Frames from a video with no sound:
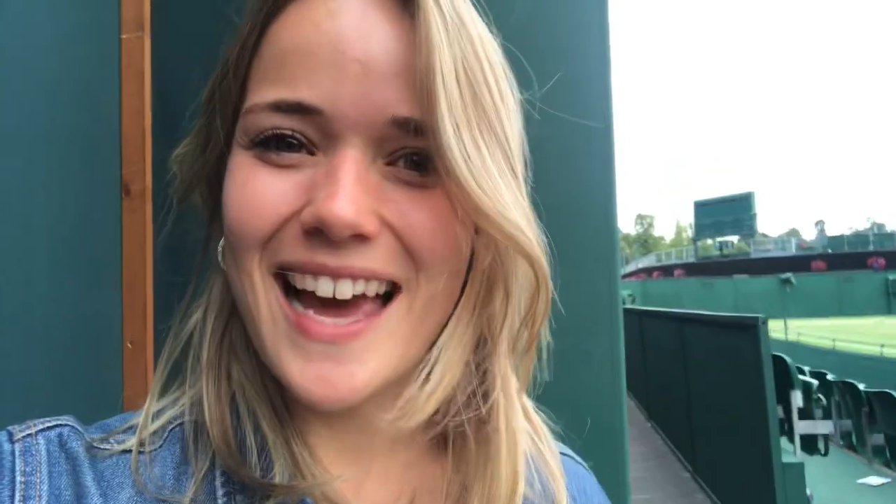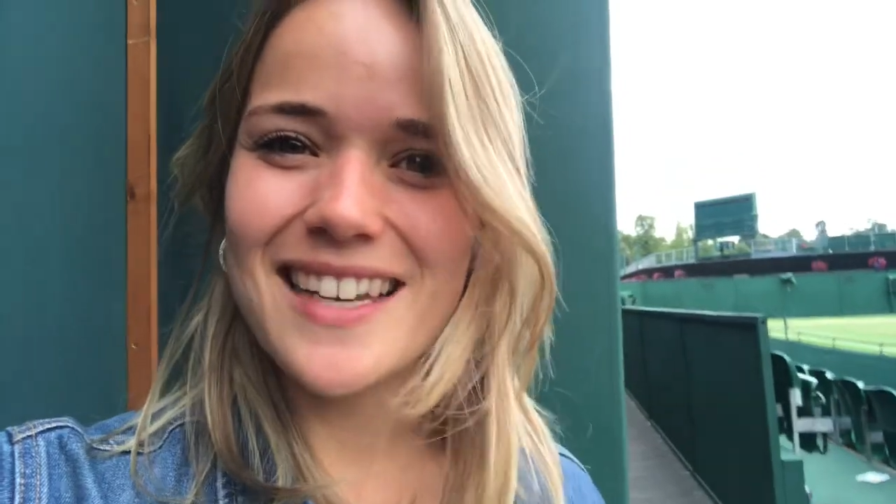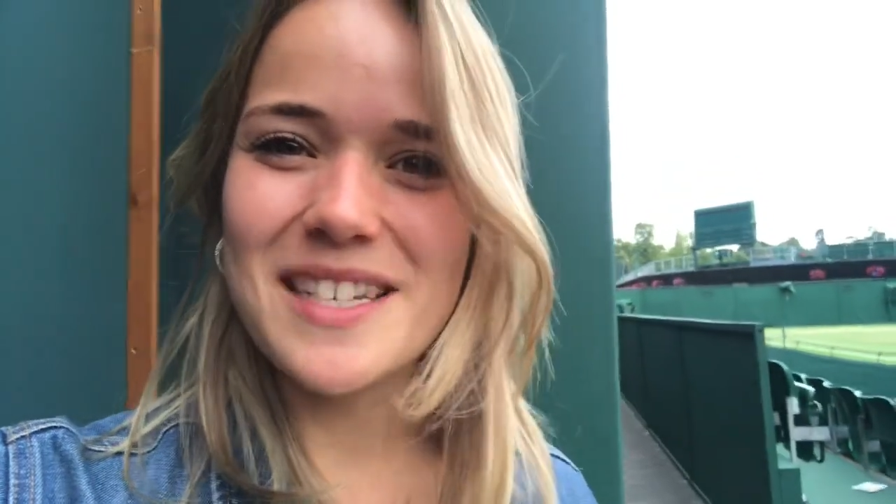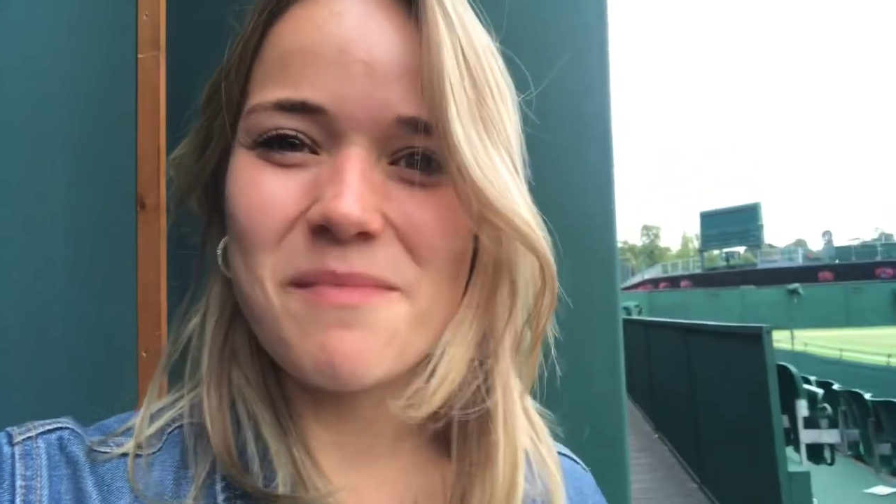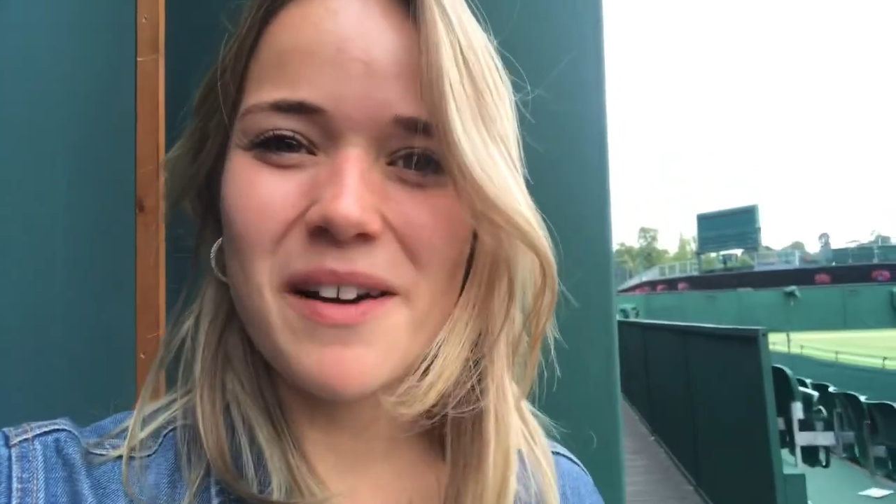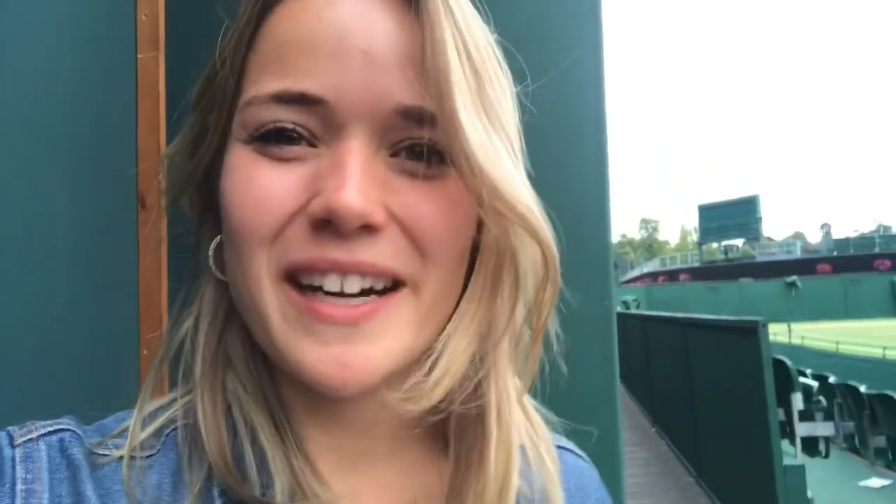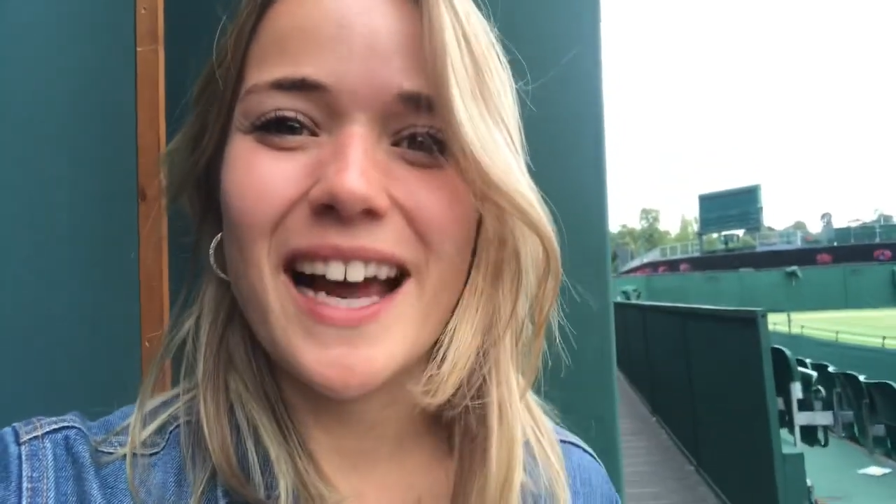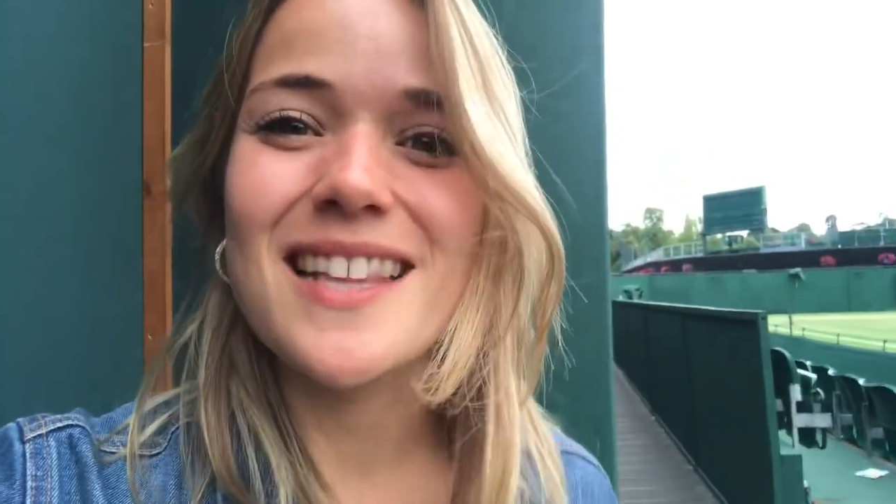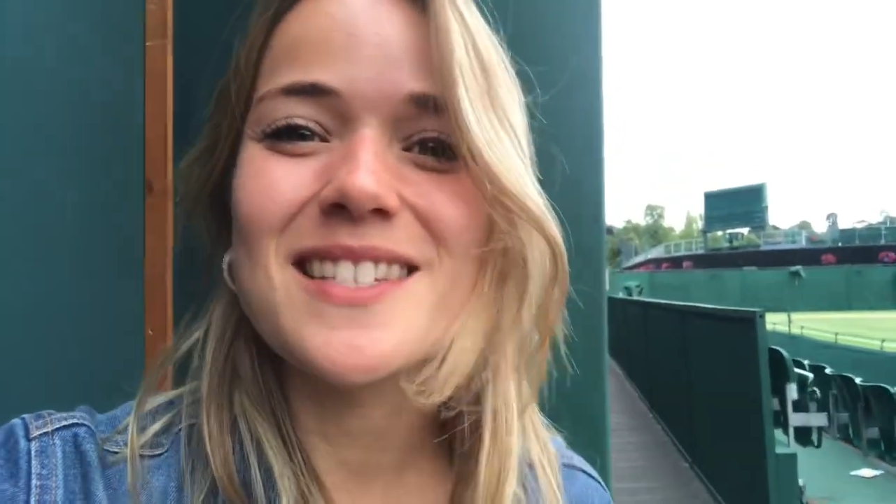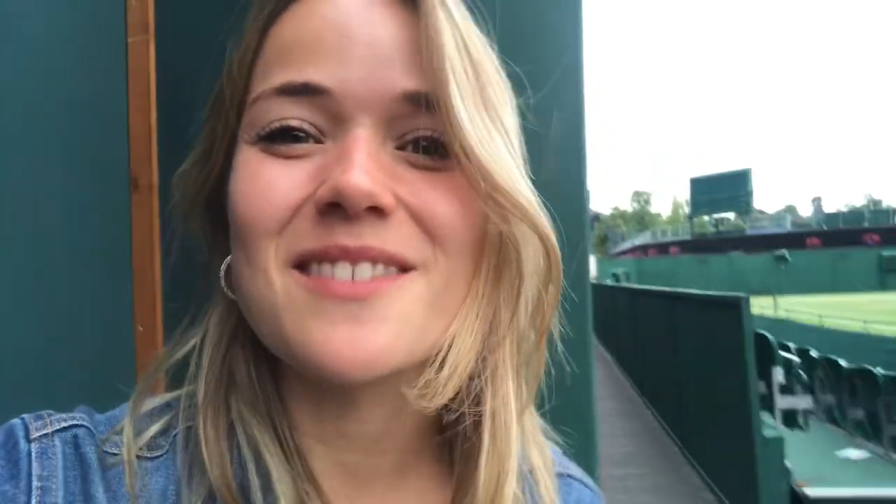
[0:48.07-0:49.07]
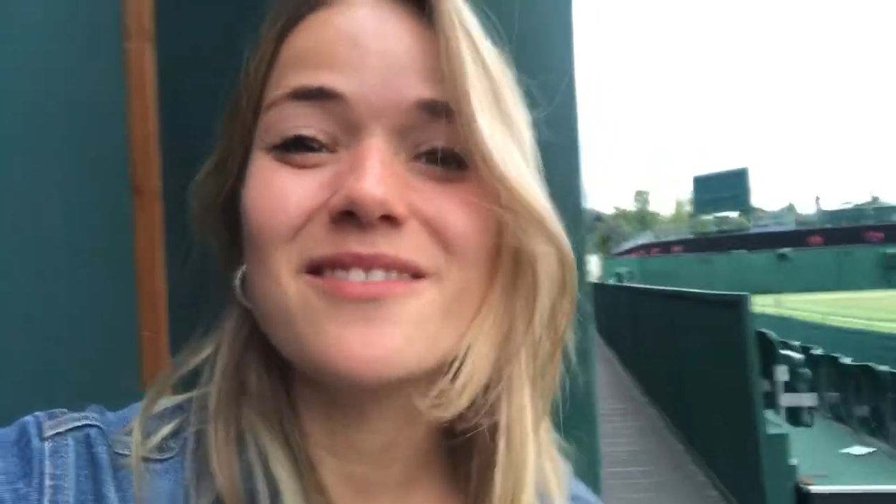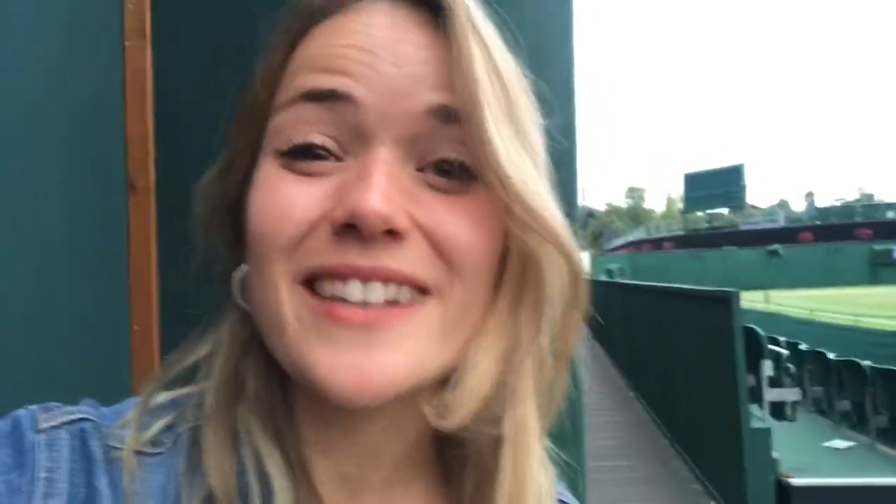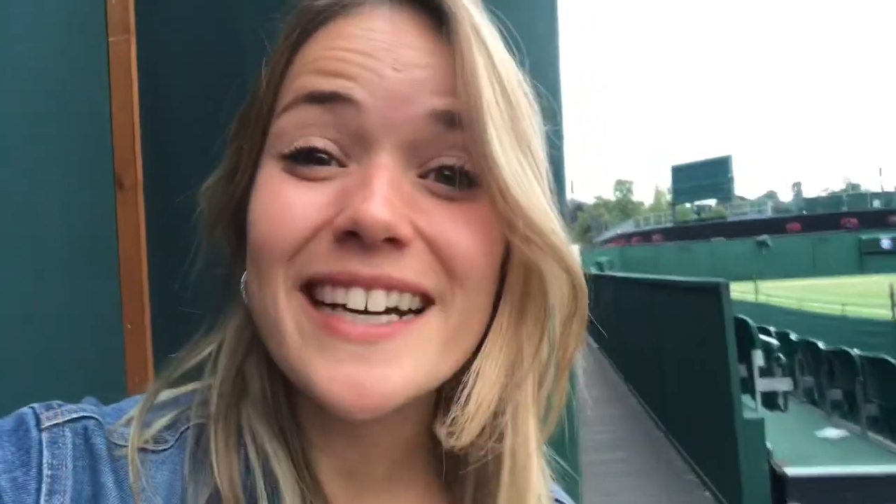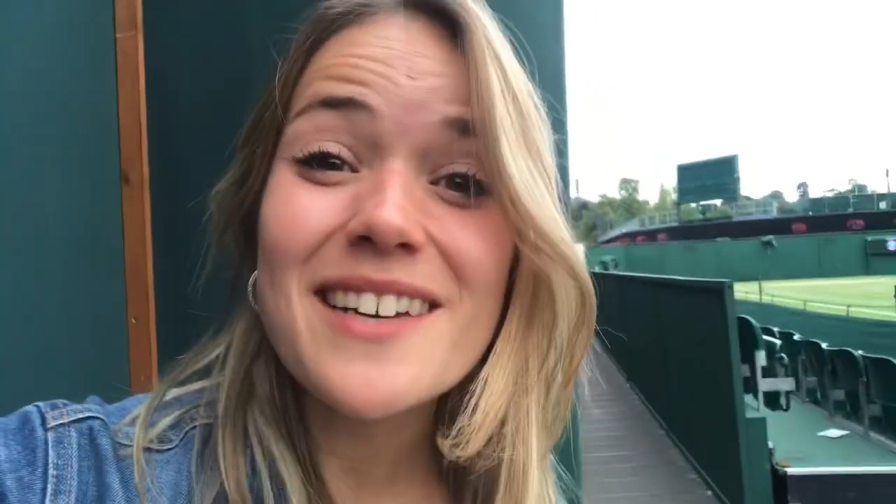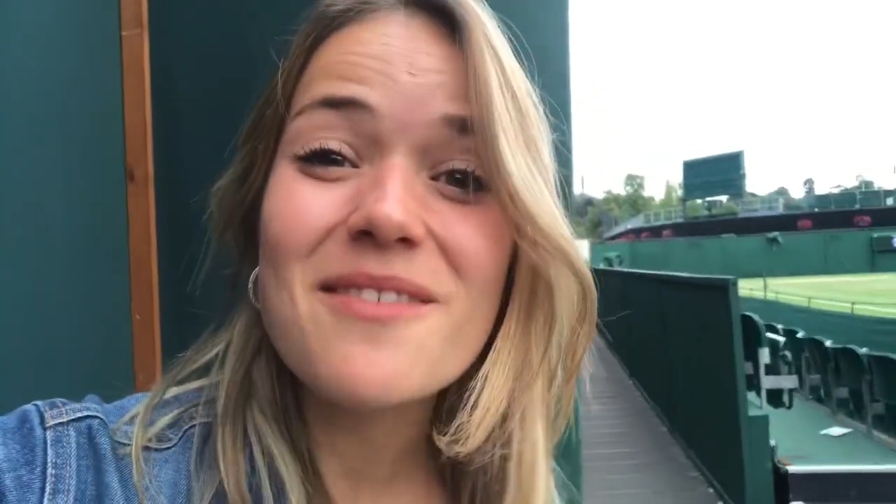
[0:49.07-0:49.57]
Andy Murray and
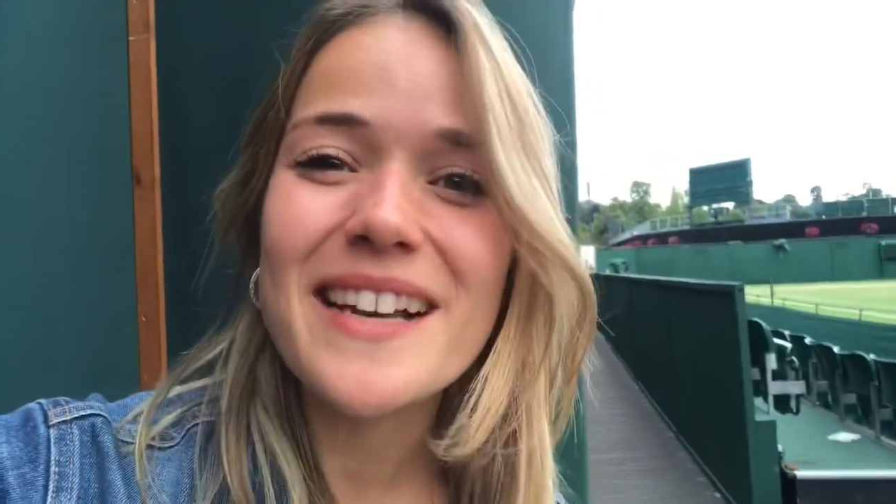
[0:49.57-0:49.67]
Serena